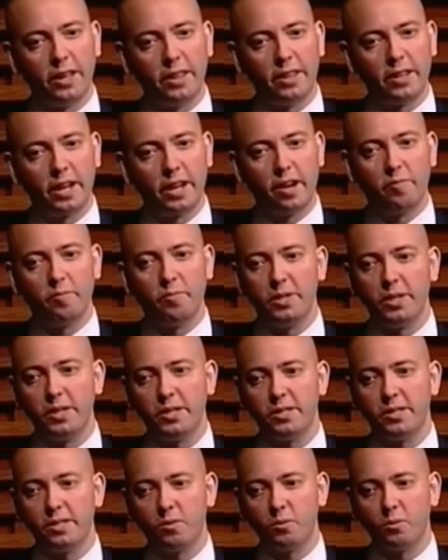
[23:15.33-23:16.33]
the
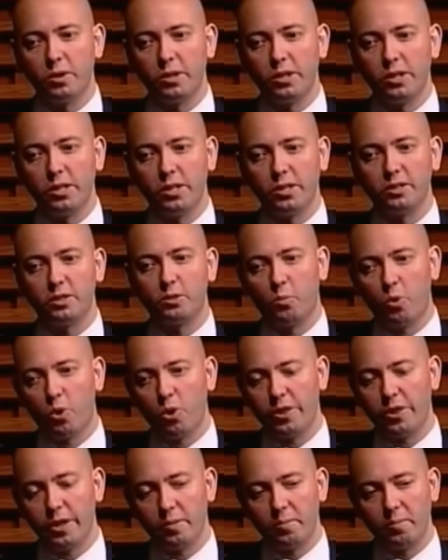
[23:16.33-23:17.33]
government will
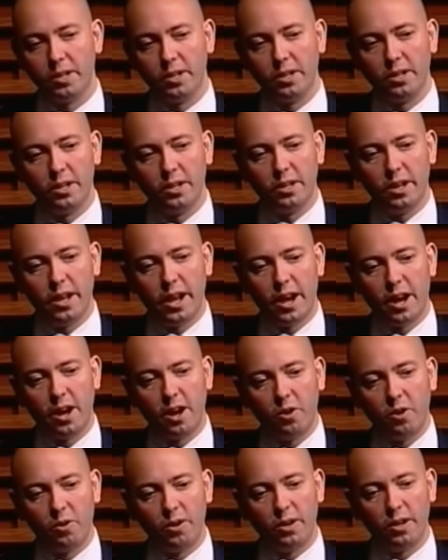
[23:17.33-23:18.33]
support them.
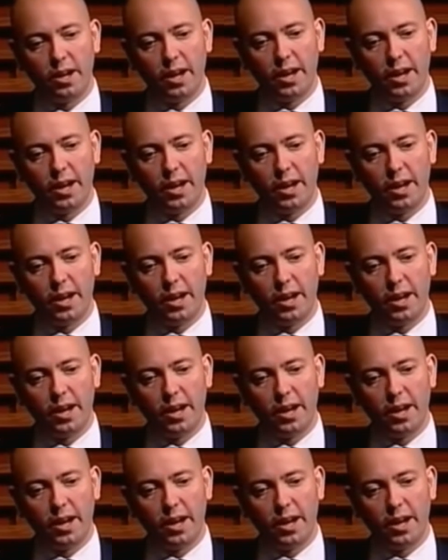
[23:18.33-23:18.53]
Now,